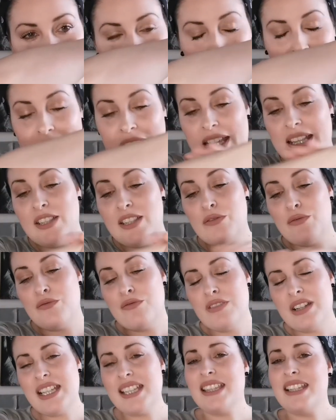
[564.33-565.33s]
This
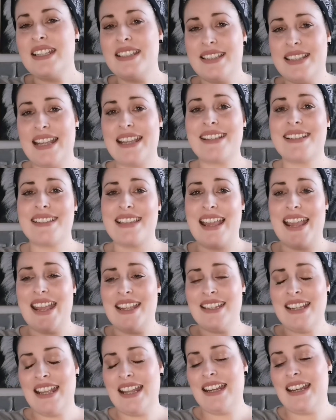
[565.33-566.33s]
really sinks in,
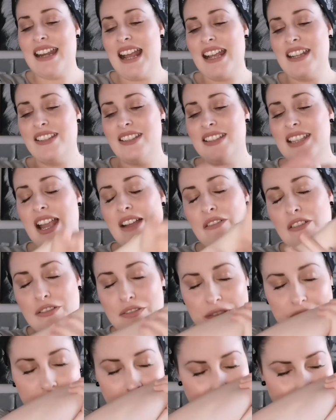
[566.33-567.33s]
and I just have a
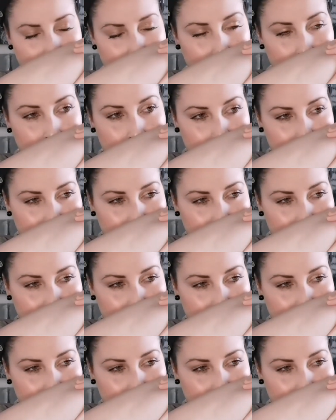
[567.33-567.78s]
feeling that